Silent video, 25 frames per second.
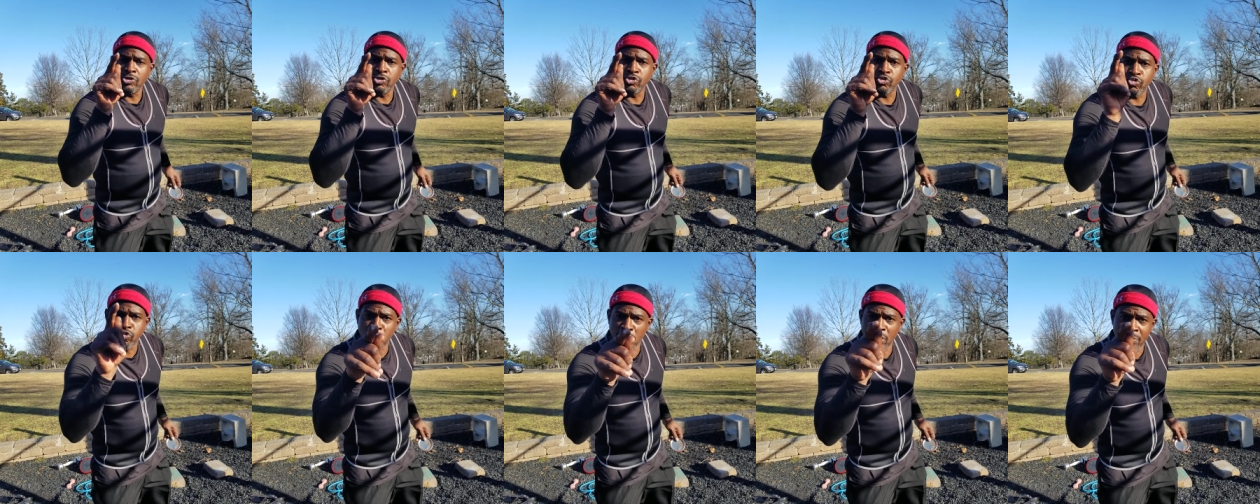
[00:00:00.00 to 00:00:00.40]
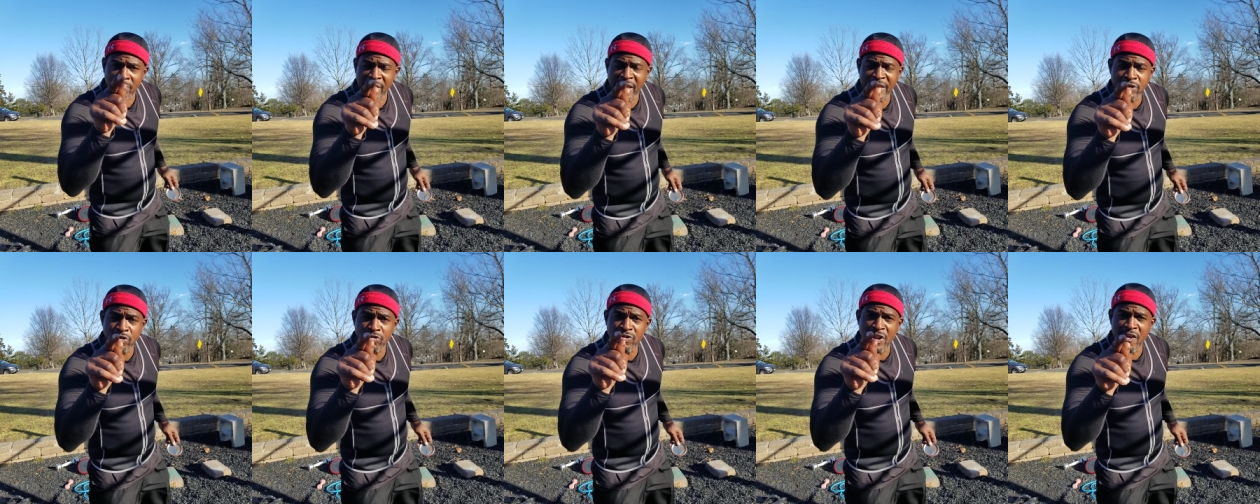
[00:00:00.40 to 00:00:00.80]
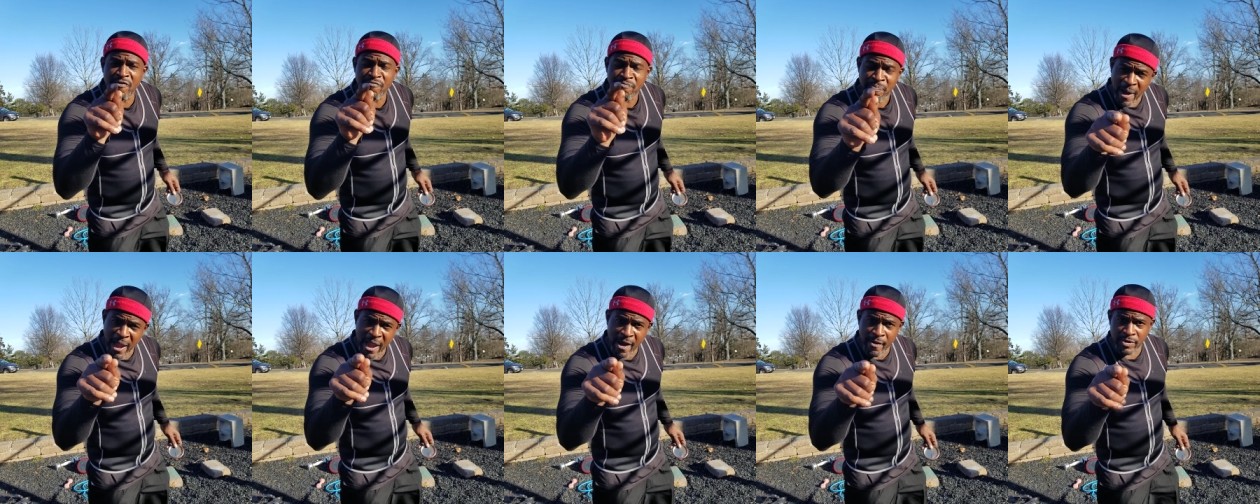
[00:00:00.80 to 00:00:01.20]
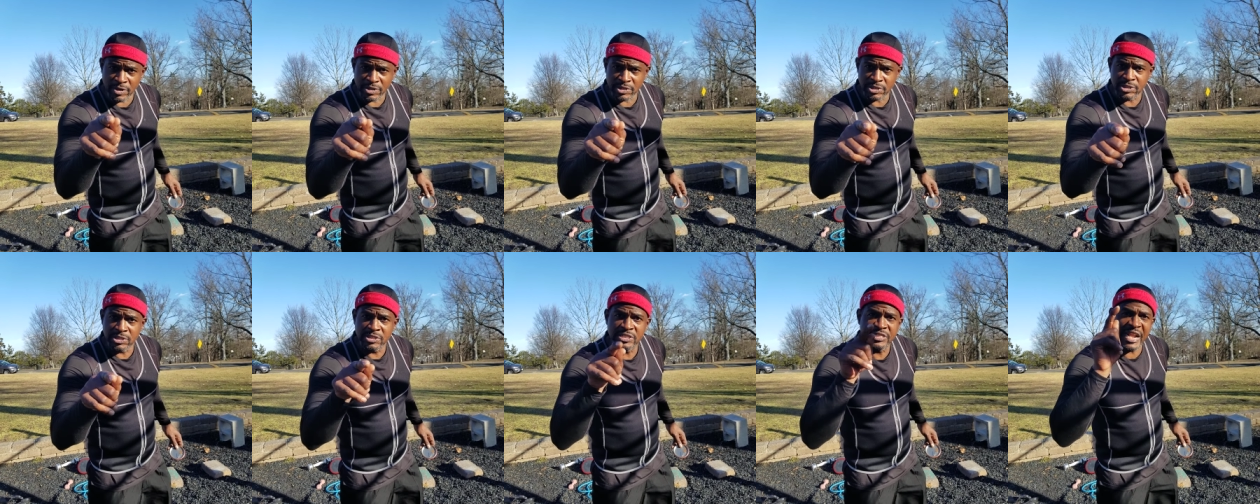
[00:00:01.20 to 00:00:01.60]
Treat them like you their
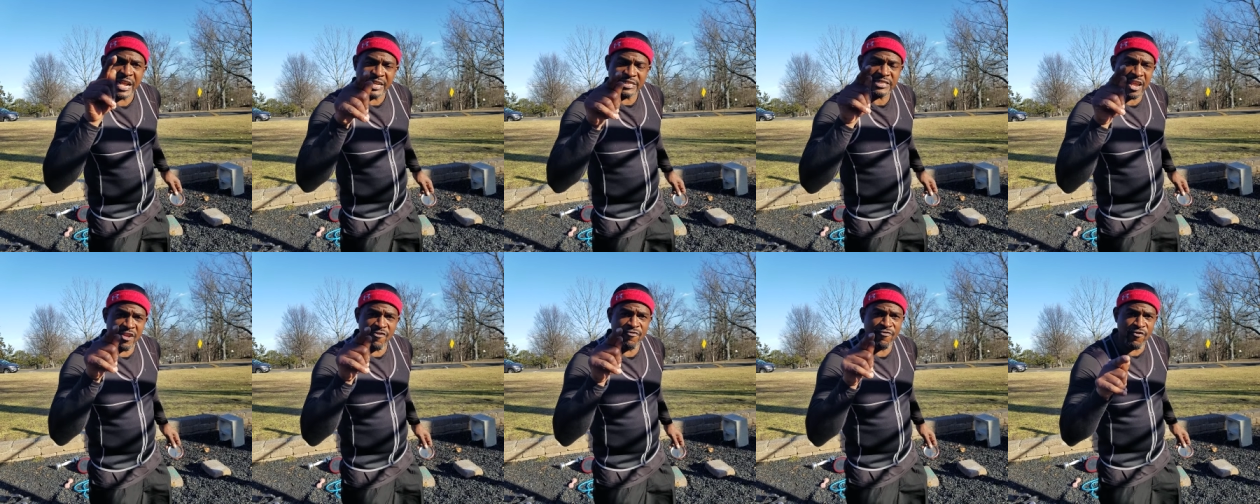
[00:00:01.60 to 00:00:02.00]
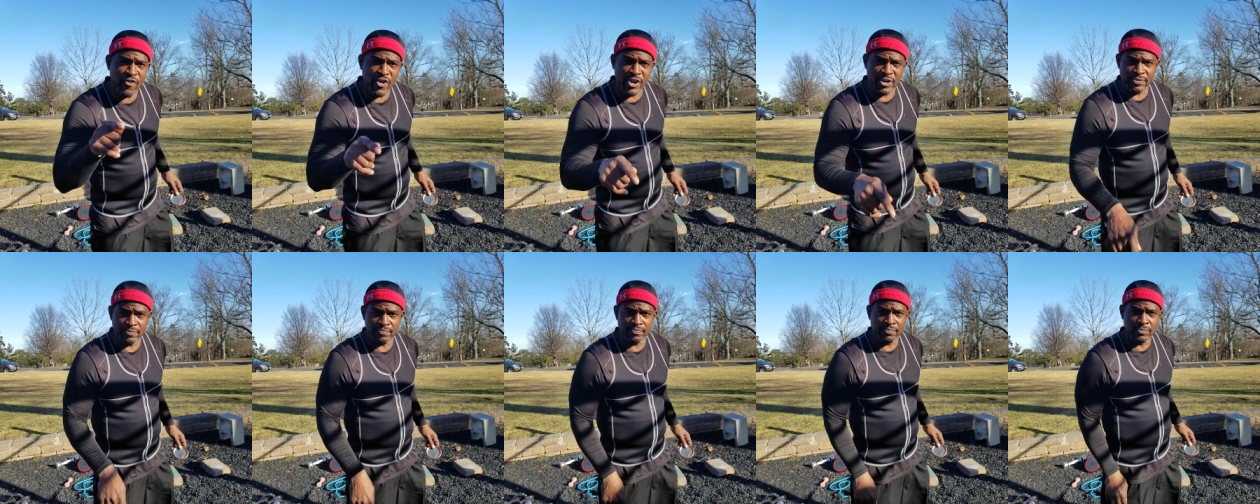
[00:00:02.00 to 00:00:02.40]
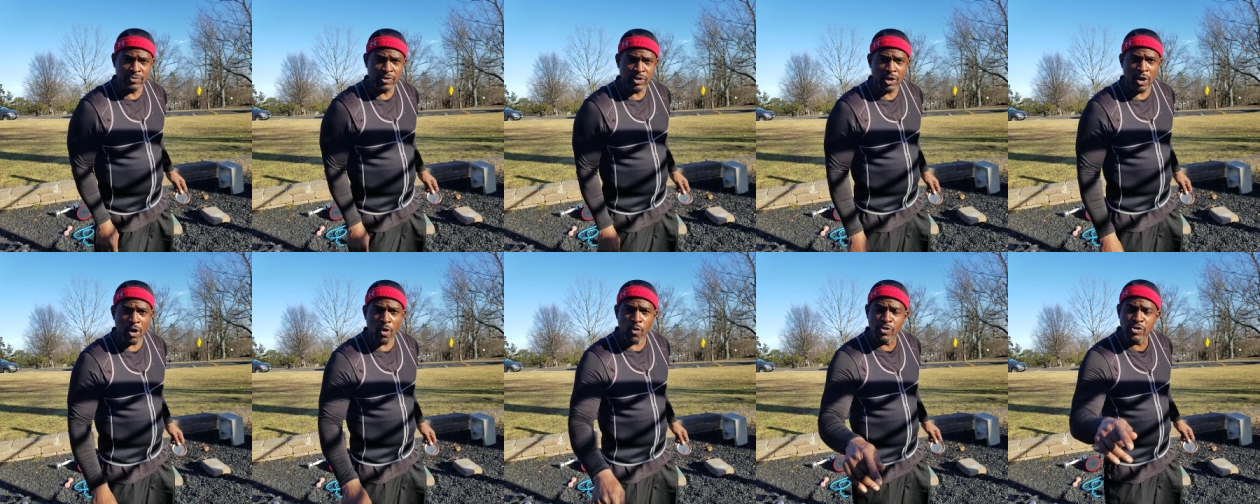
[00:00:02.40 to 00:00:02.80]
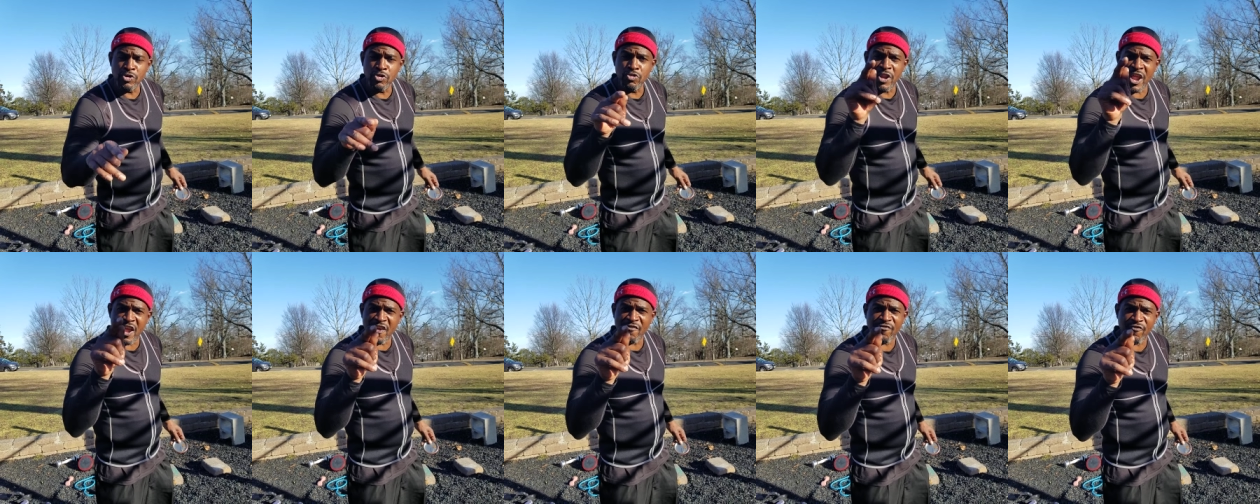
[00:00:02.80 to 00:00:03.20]
parents, not their friend. Because when you
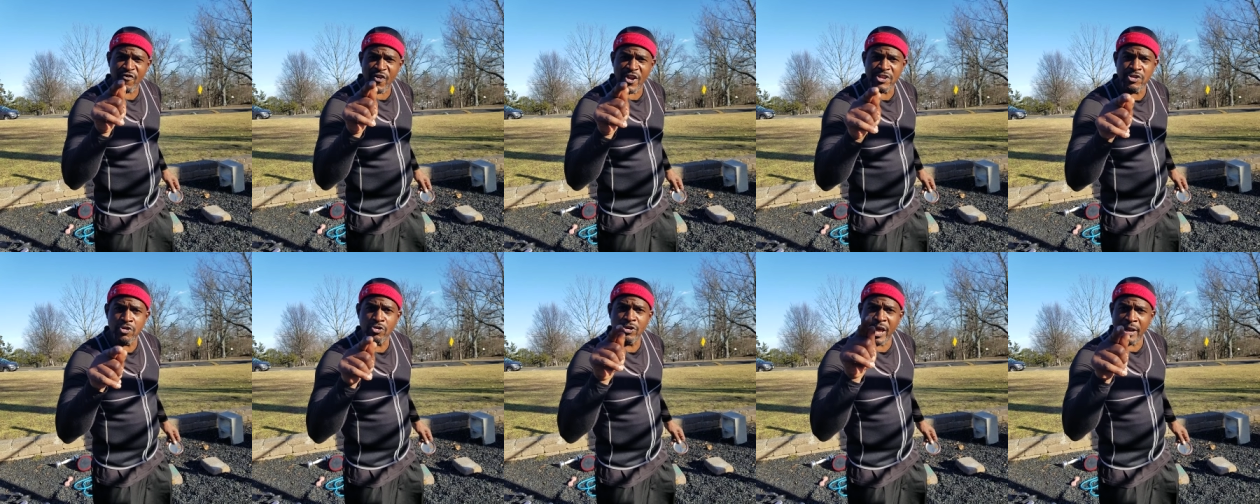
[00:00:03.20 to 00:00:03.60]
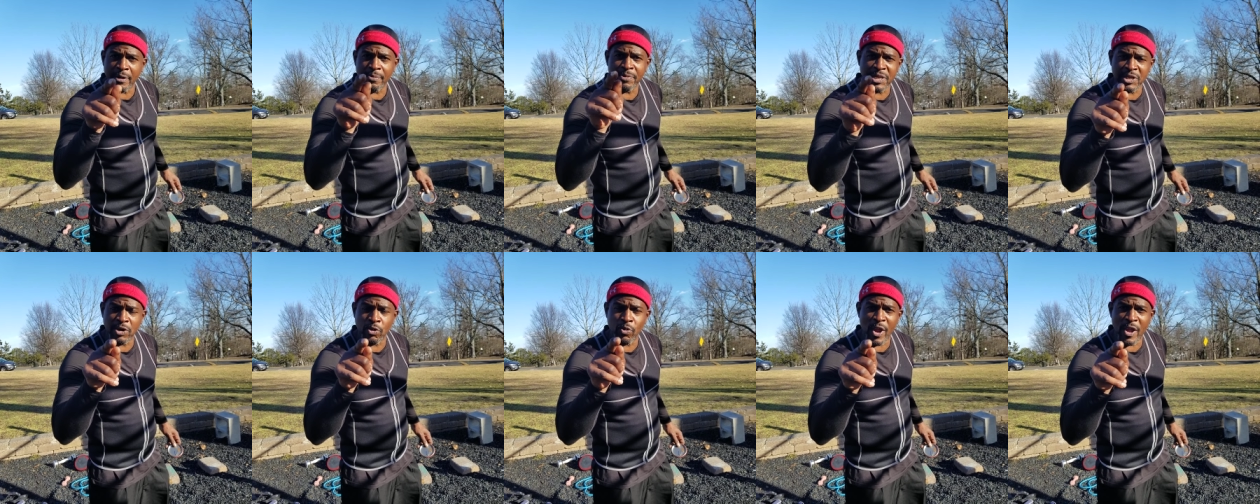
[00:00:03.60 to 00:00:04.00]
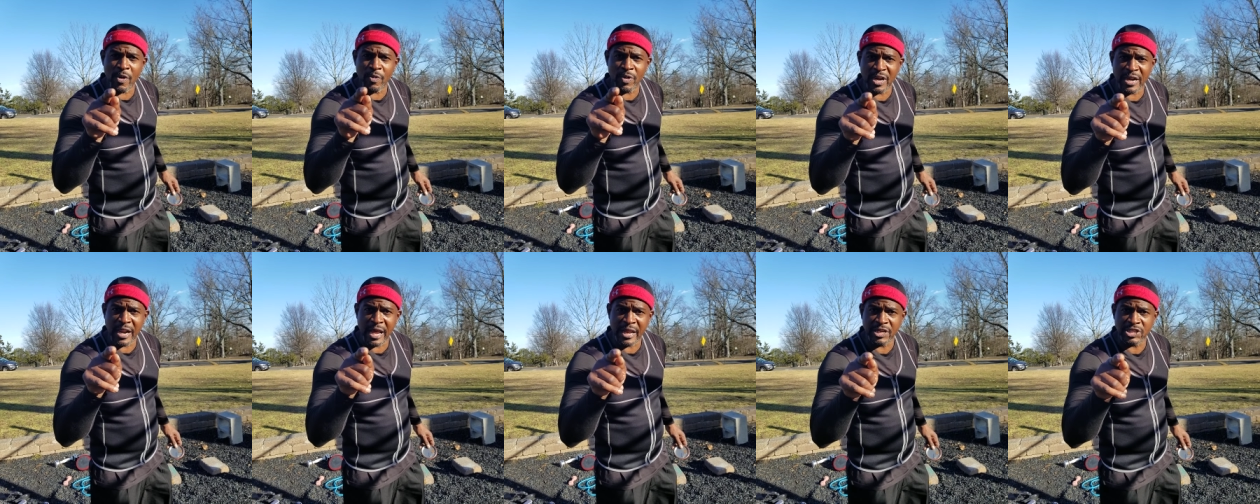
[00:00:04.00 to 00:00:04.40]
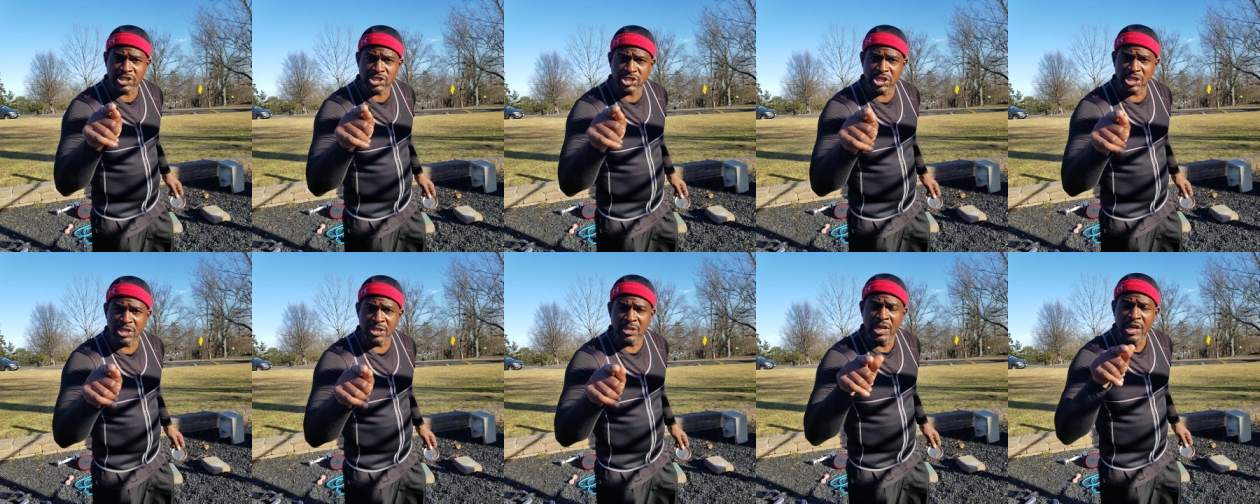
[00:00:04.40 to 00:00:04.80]
their friend, you let them get away with a lot of
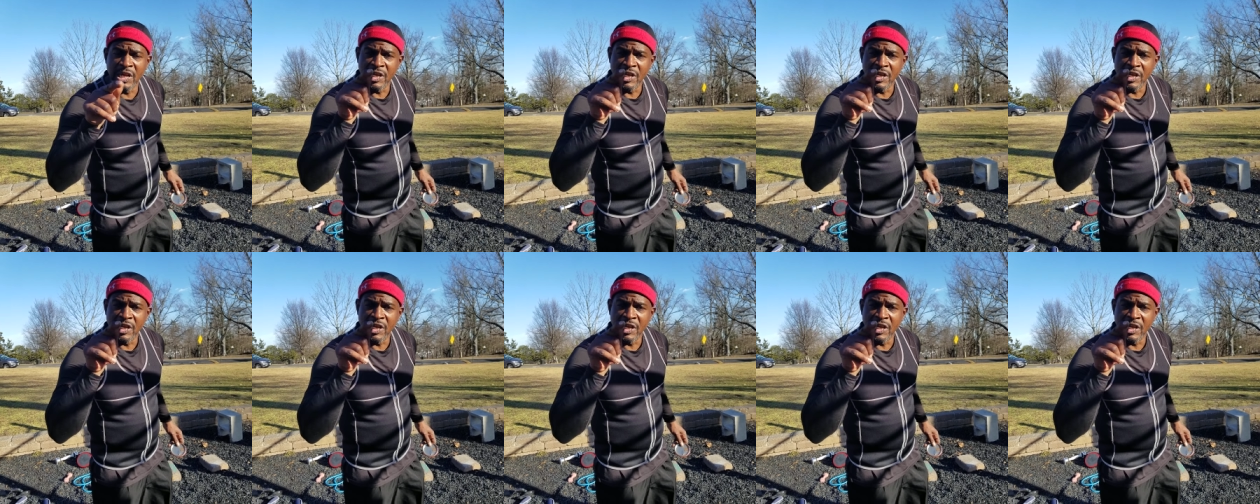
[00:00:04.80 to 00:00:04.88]
shit.